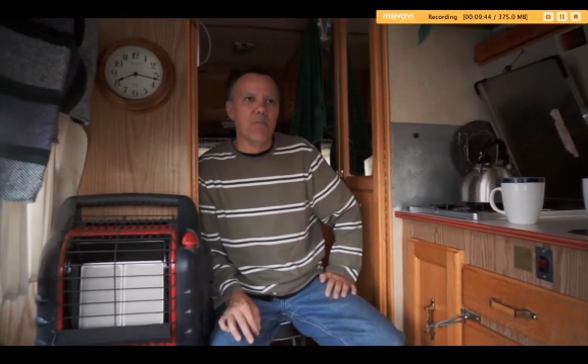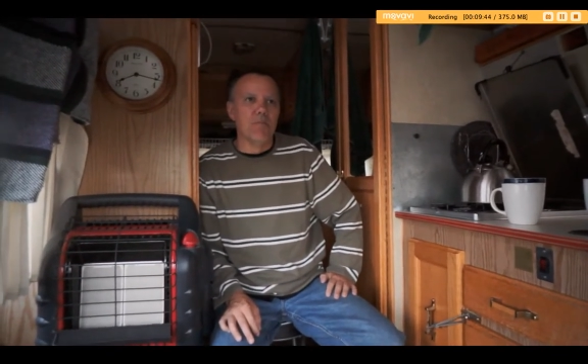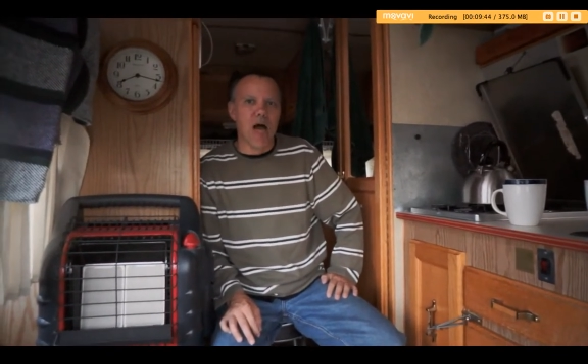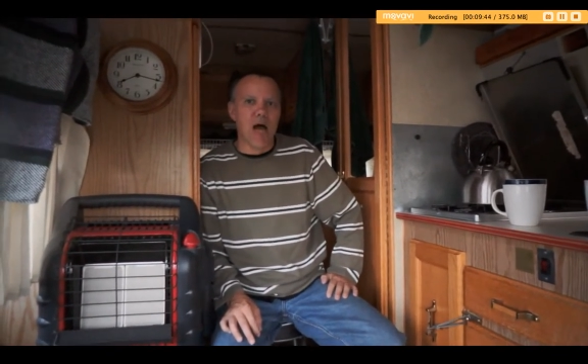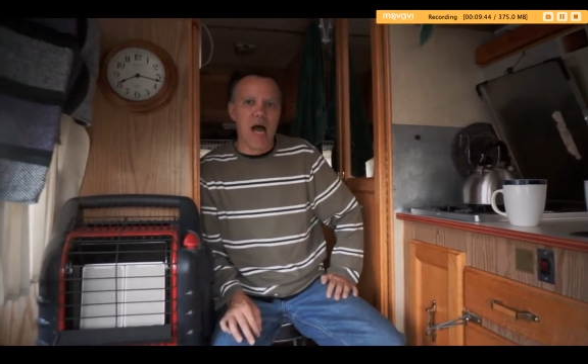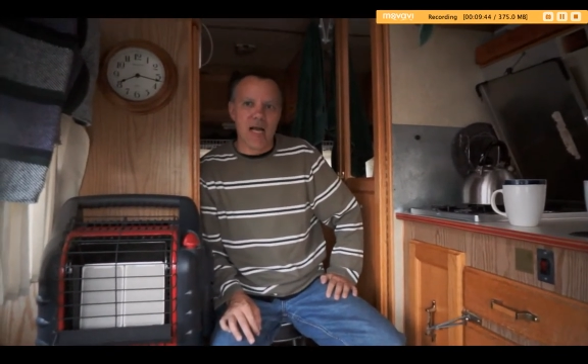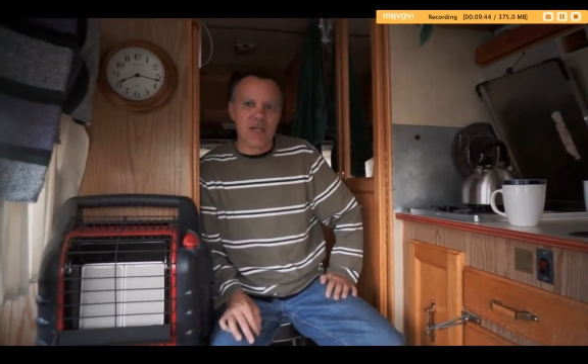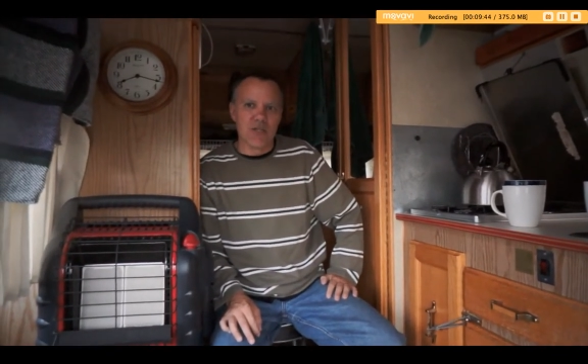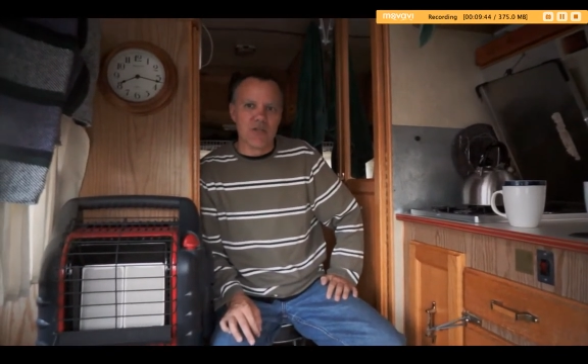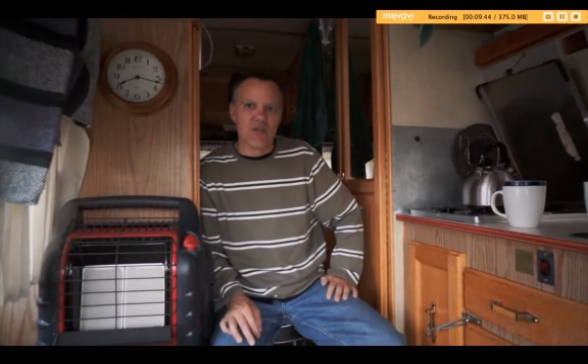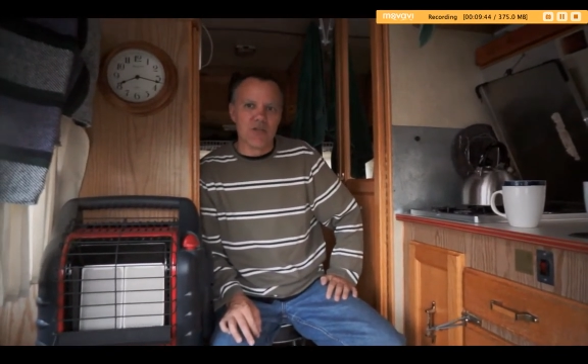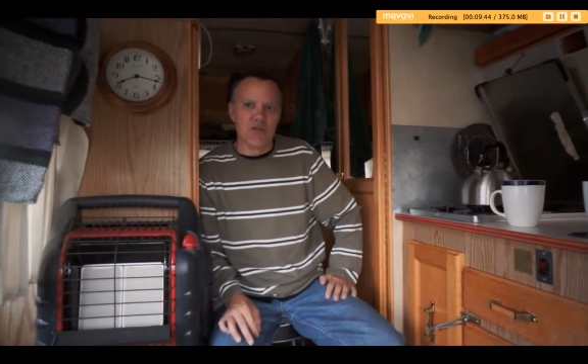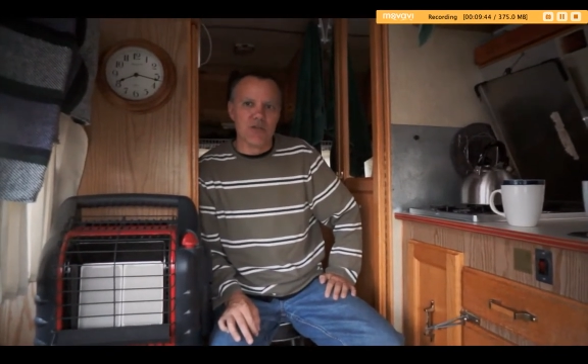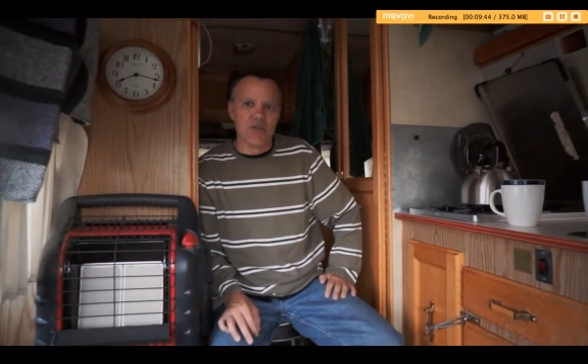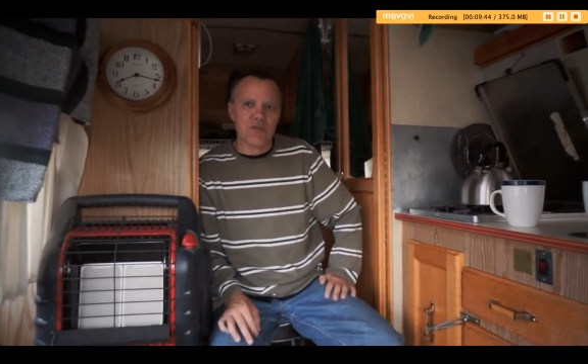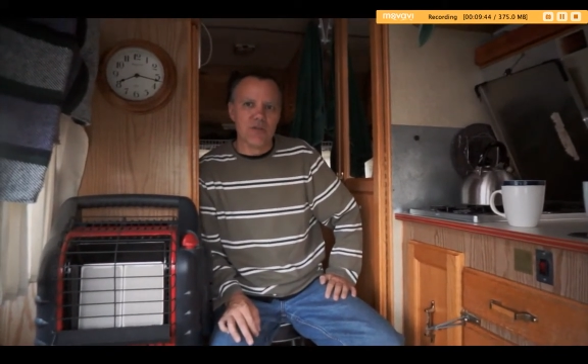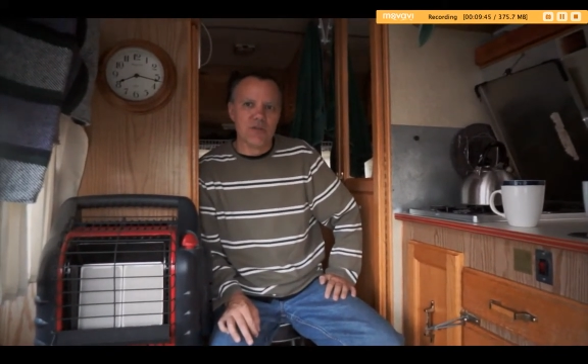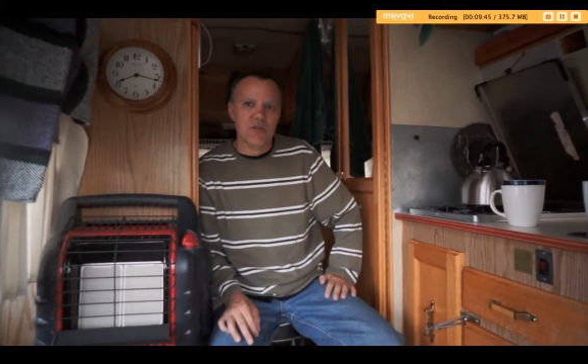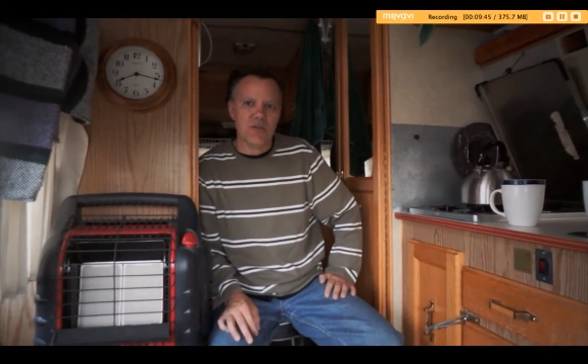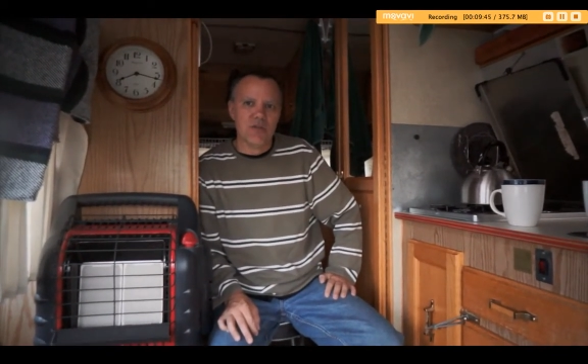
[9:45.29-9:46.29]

passenger